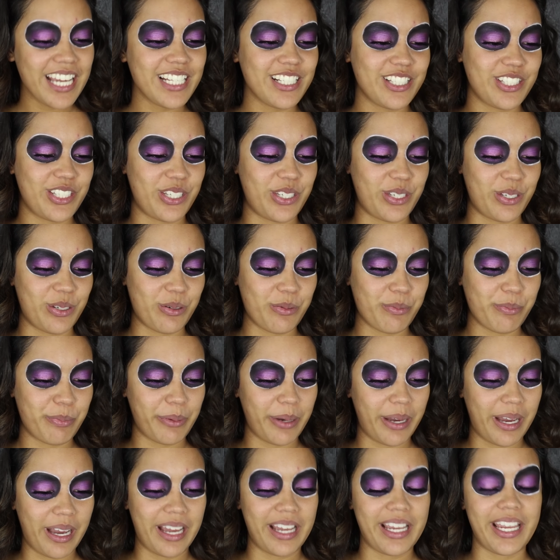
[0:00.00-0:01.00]
to
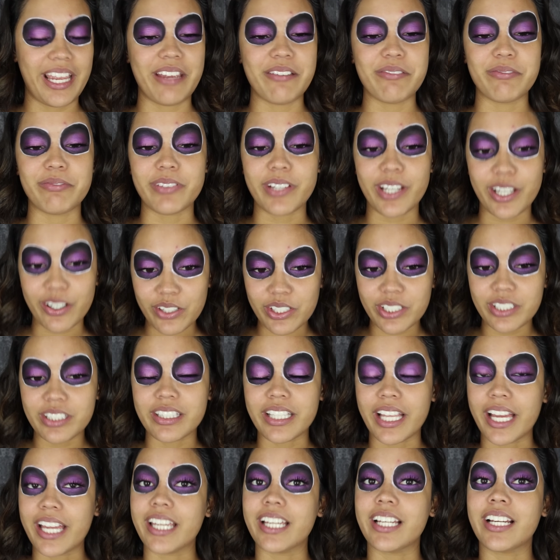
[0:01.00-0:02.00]
buy a very
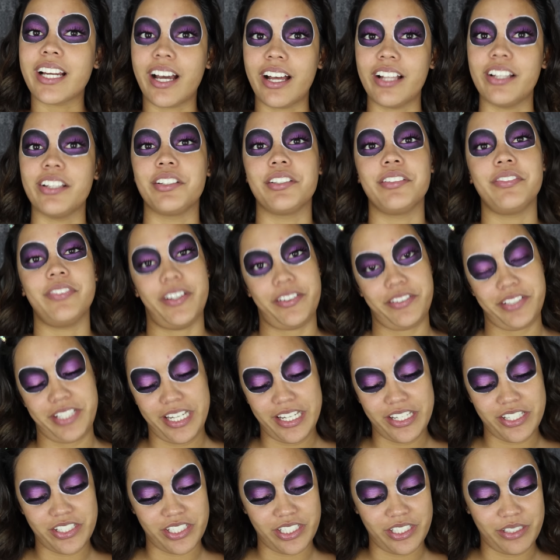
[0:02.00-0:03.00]
light colored
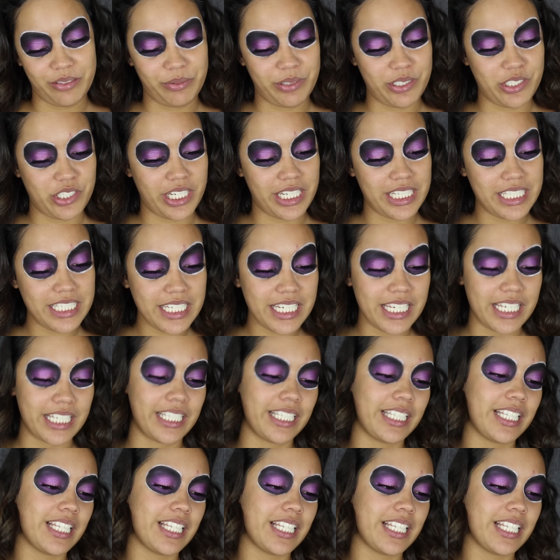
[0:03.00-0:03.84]
foundation, which I did.